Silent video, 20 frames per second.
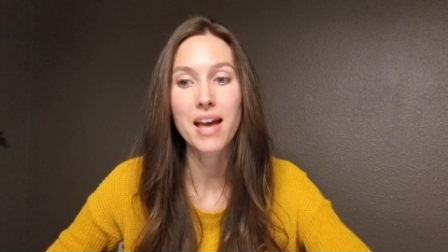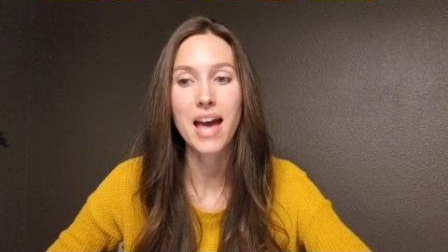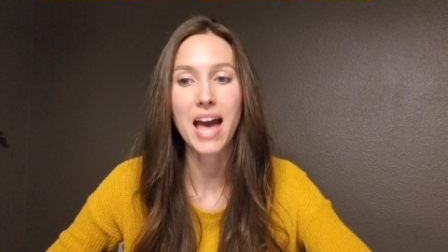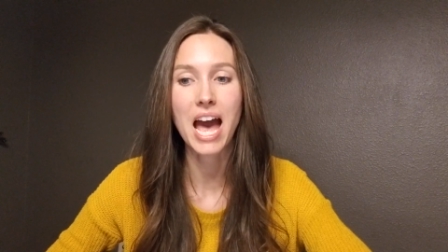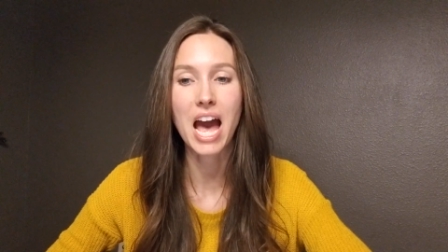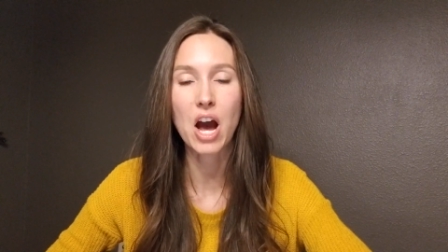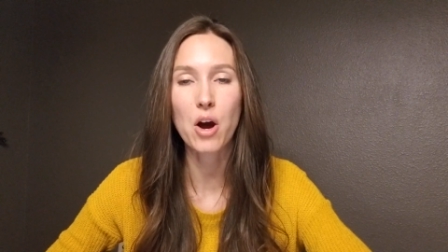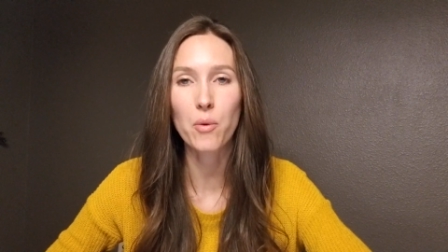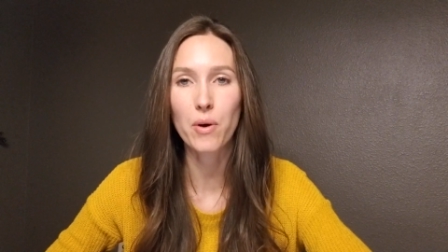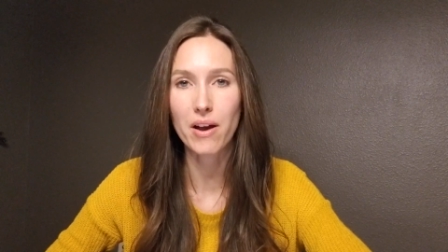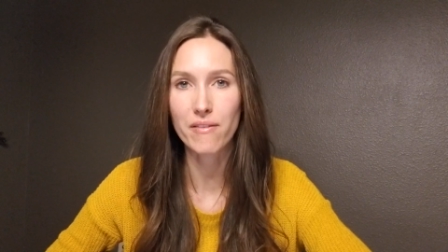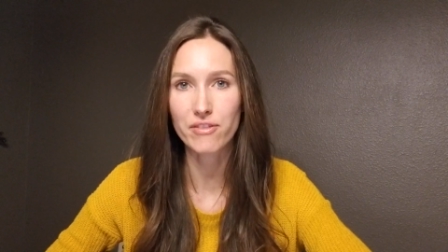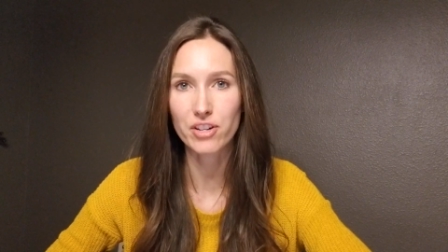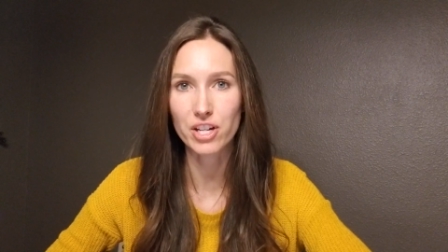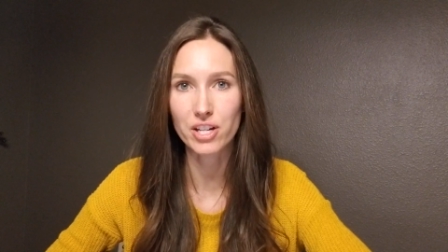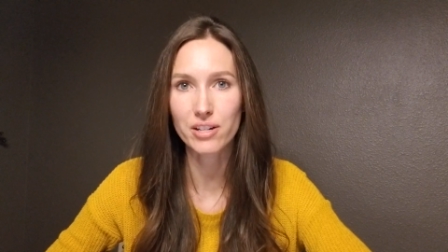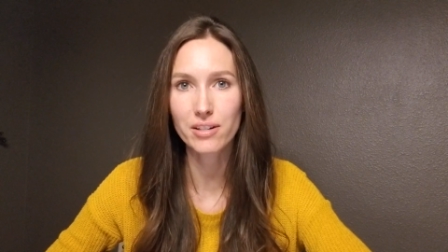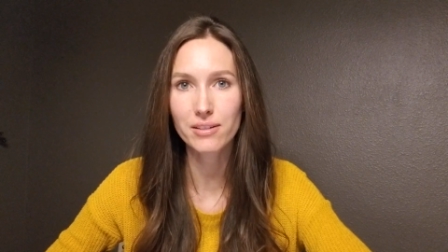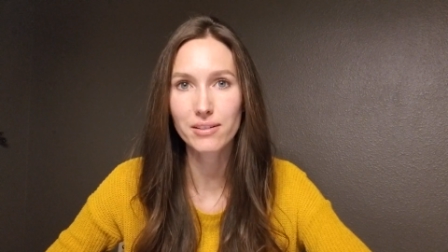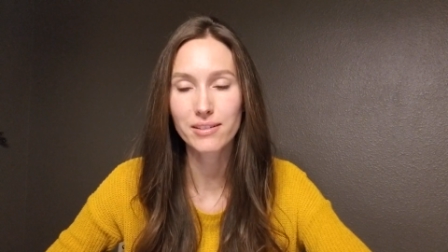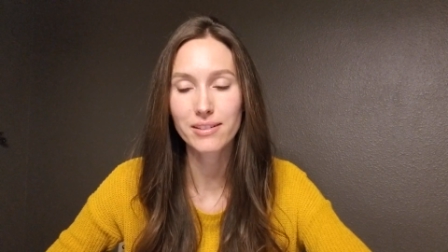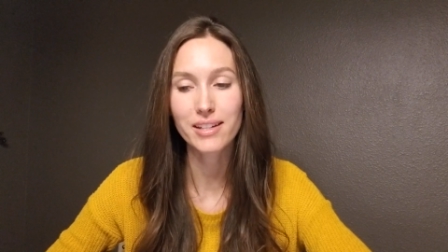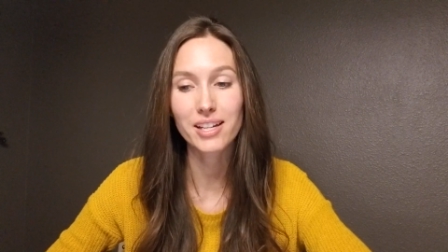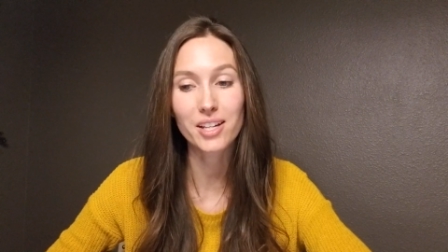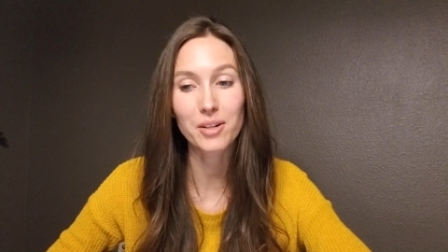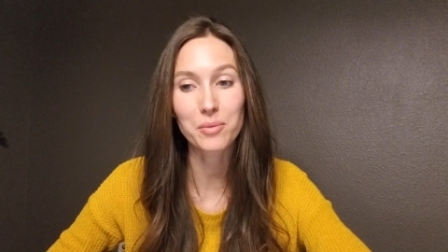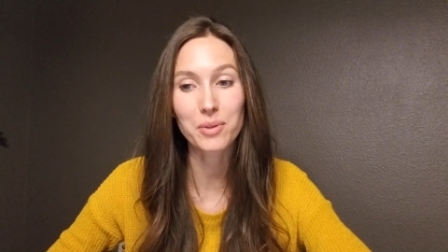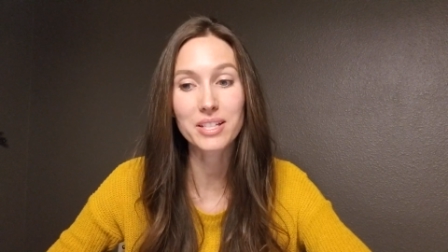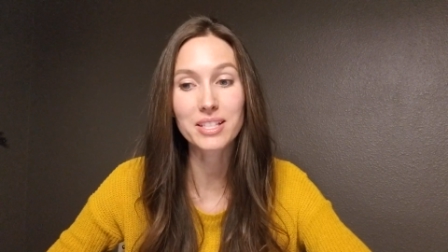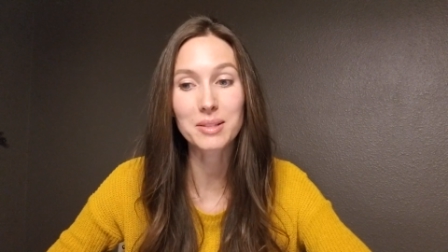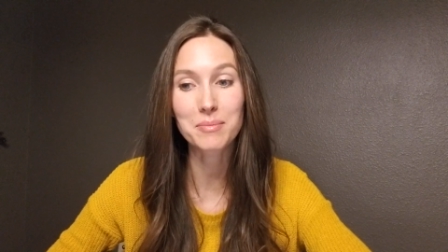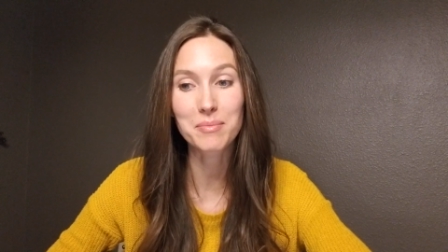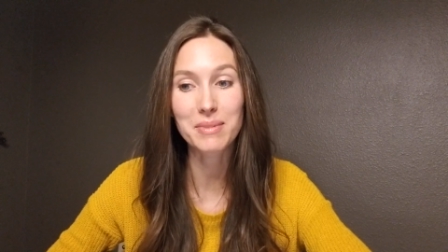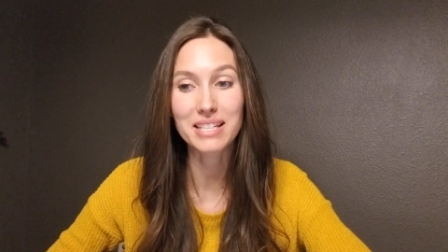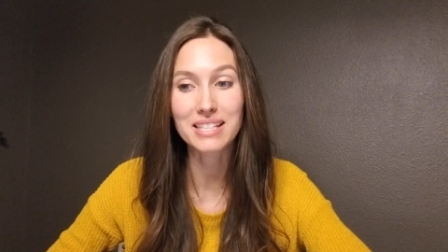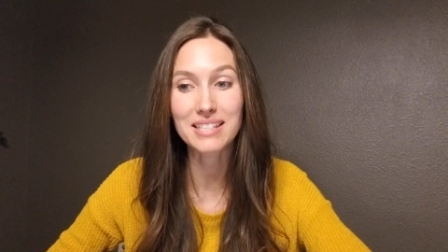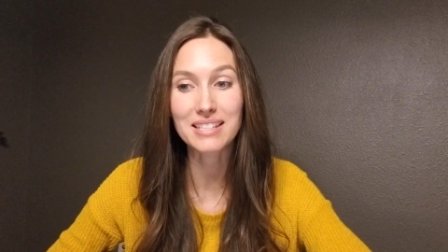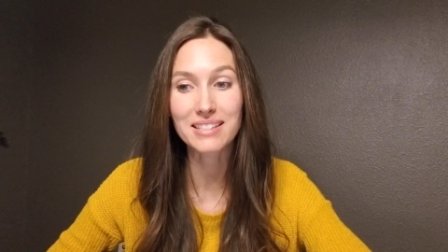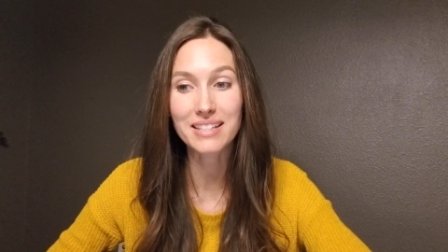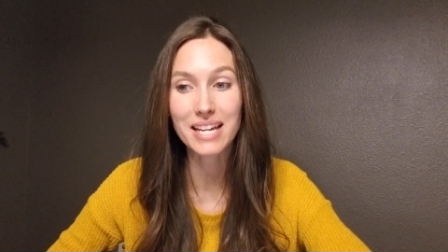However, it was
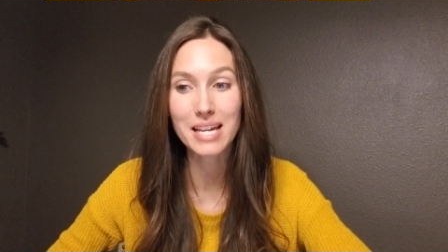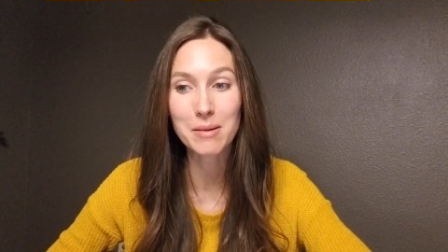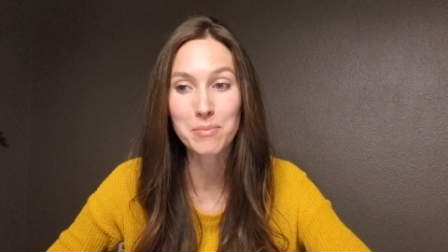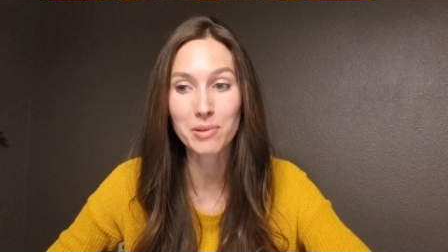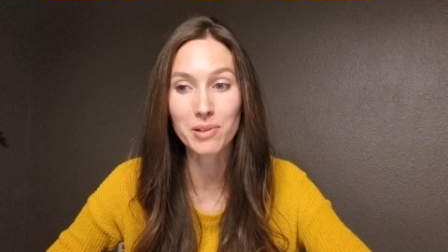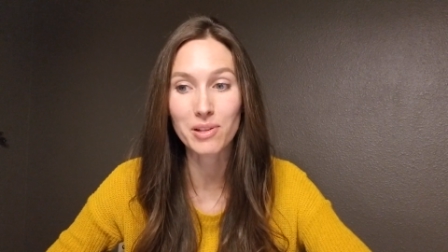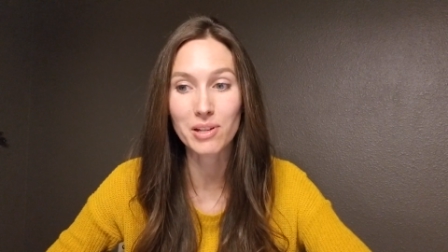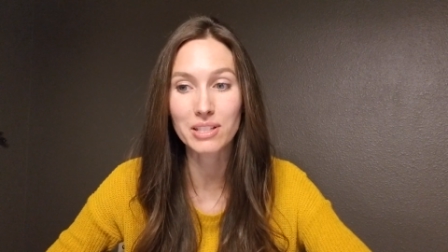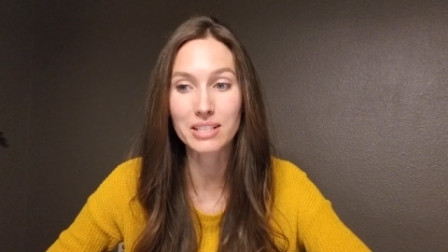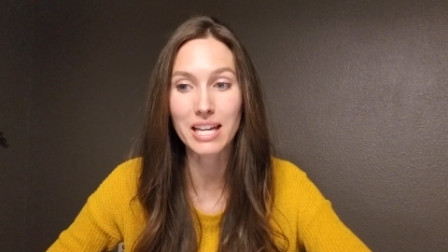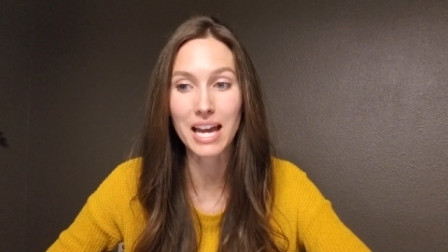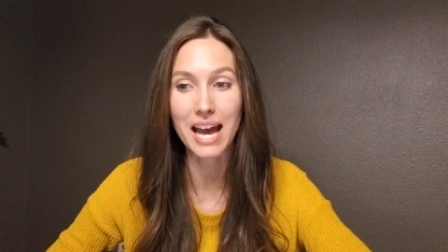mislabeled